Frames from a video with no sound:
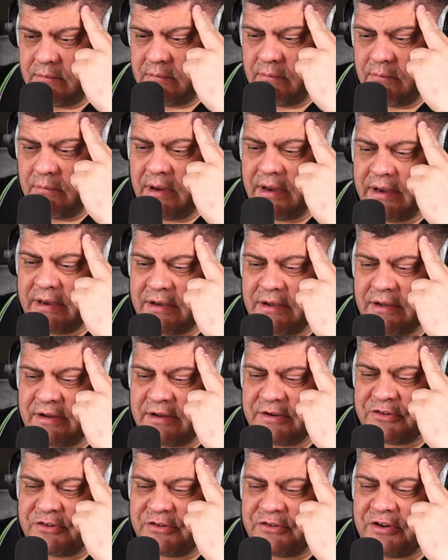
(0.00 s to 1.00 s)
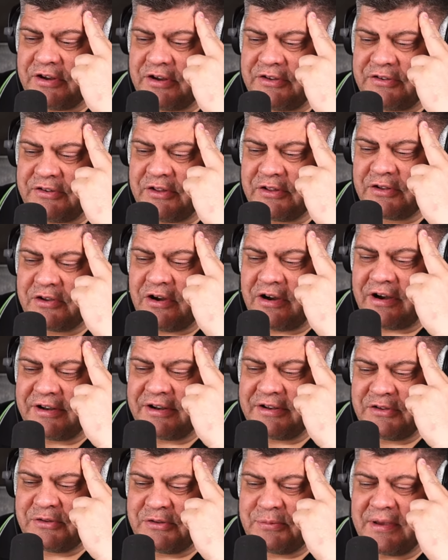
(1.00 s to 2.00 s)
My gosh, Jason
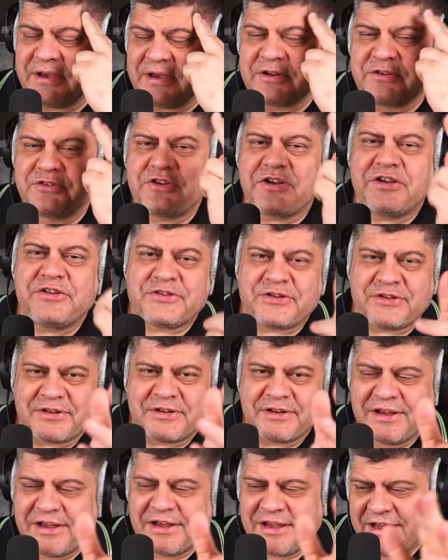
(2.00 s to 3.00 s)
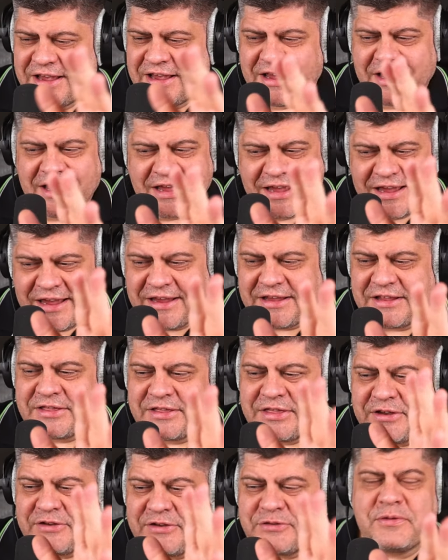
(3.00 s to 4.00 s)
Carney is back. Jason, hey,
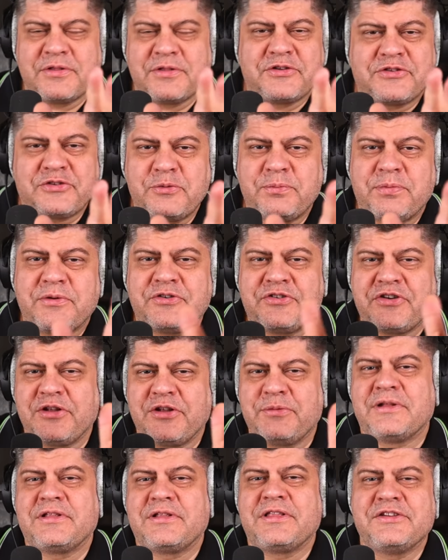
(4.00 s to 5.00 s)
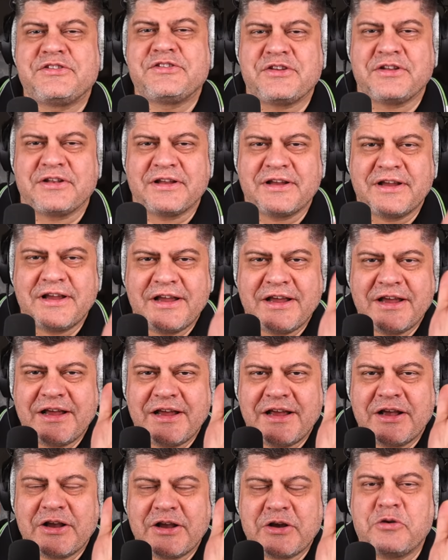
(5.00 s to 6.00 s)
thanks for the super chat, but listen,
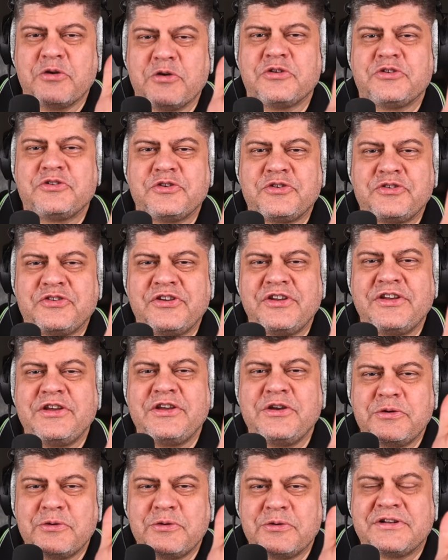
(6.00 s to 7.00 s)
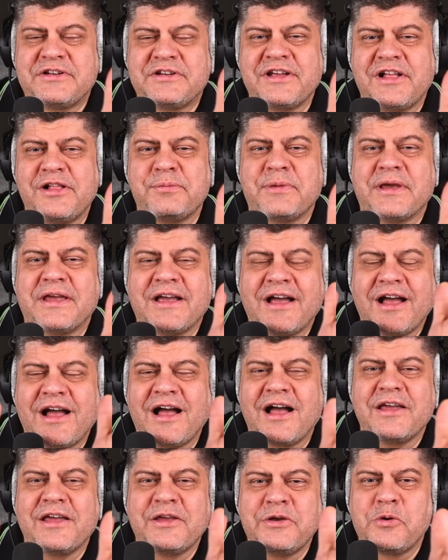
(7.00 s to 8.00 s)
good to see you. Tell me,
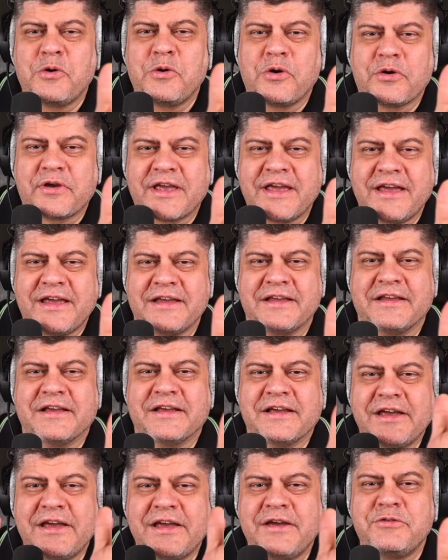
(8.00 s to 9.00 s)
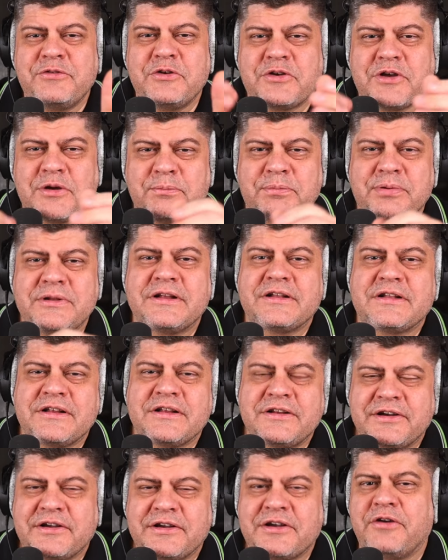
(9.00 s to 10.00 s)
are you okay? Have you
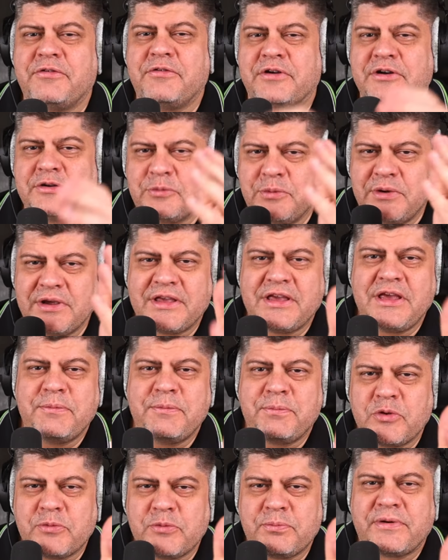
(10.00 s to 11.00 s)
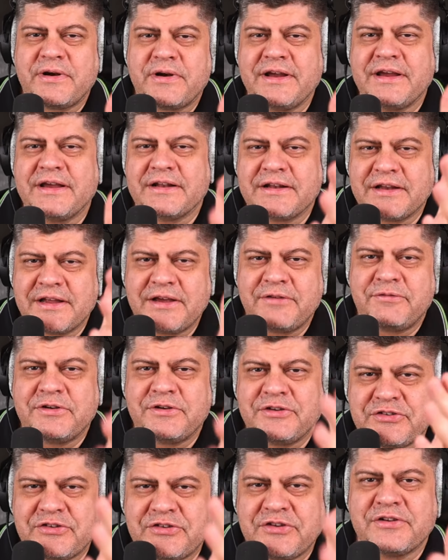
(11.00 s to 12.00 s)
completely recovered? We keep on praying
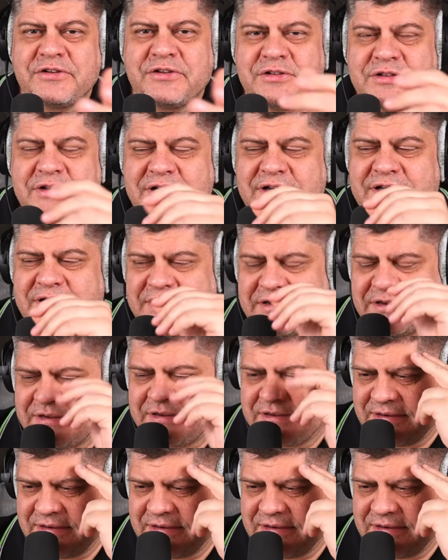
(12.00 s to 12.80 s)
every single night.